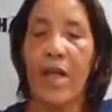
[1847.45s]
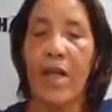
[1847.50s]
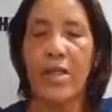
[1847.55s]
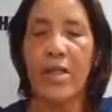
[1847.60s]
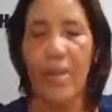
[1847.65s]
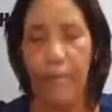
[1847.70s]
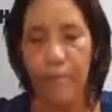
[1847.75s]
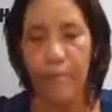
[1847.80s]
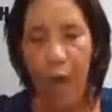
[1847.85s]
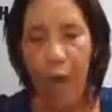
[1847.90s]
the
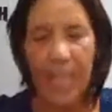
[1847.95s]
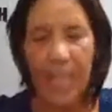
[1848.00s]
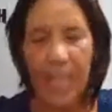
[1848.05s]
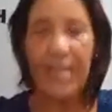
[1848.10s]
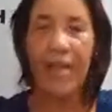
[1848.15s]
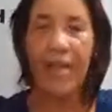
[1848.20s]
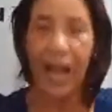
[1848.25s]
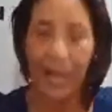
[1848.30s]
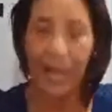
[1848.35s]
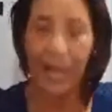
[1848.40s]

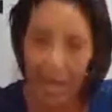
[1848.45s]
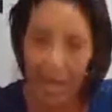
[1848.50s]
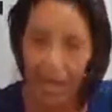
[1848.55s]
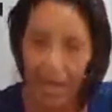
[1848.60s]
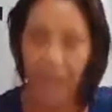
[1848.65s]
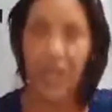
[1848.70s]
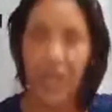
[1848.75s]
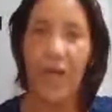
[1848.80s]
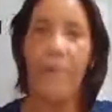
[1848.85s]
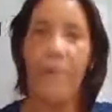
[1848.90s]
political
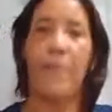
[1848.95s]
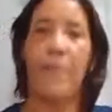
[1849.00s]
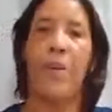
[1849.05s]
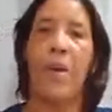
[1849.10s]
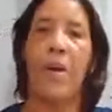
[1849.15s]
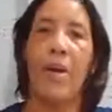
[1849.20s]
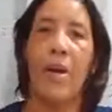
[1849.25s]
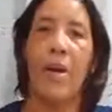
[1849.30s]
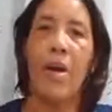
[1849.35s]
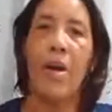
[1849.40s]
leadership
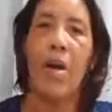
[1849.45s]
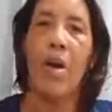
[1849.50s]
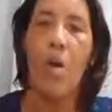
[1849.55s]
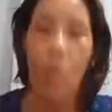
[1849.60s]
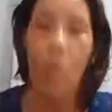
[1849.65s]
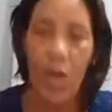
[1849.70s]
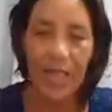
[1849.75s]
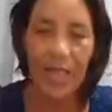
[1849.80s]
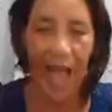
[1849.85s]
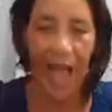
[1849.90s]

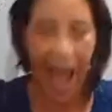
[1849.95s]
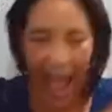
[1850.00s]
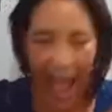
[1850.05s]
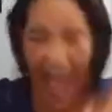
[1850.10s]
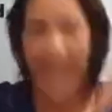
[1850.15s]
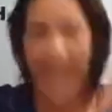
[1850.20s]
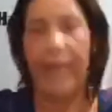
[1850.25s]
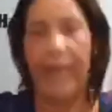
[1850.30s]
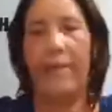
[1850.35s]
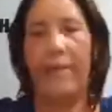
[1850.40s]
was
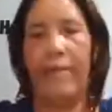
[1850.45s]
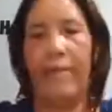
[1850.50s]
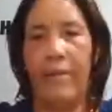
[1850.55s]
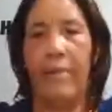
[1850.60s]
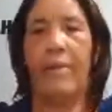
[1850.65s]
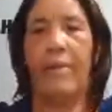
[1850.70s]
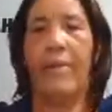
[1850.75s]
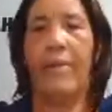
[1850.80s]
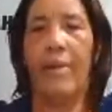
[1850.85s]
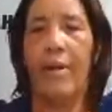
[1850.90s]
high
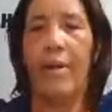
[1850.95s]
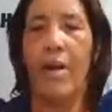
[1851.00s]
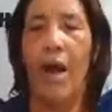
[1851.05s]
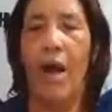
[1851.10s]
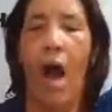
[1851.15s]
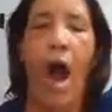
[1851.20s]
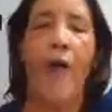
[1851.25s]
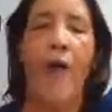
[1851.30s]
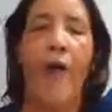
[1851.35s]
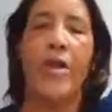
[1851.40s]

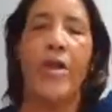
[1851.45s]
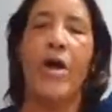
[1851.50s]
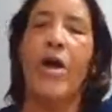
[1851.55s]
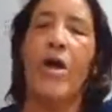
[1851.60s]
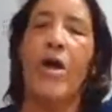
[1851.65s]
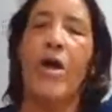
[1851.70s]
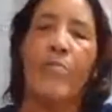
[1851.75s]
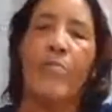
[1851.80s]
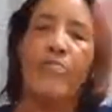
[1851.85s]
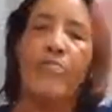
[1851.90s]
on
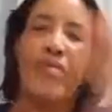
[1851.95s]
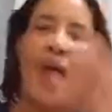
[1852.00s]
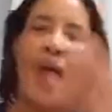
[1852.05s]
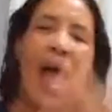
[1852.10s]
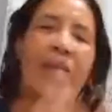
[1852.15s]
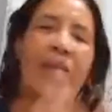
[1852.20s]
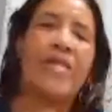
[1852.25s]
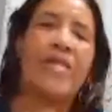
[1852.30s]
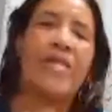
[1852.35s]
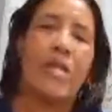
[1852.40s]

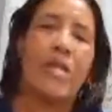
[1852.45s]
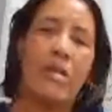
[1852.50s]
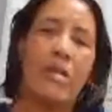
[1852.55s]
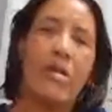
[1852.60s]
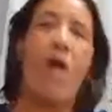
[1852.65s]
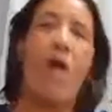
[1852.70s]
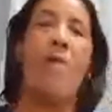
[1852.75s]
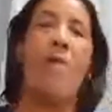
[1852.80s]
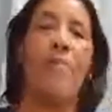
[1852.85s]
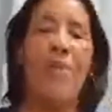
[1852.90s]
bright
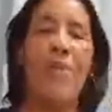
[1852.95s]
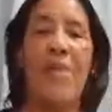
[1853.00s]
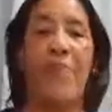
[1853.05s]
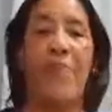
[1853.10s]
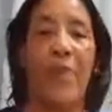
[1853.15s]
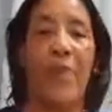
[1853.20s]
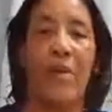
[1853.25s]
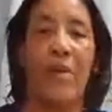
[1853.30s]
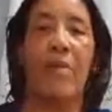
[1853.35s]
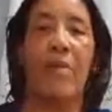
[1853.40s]
young people.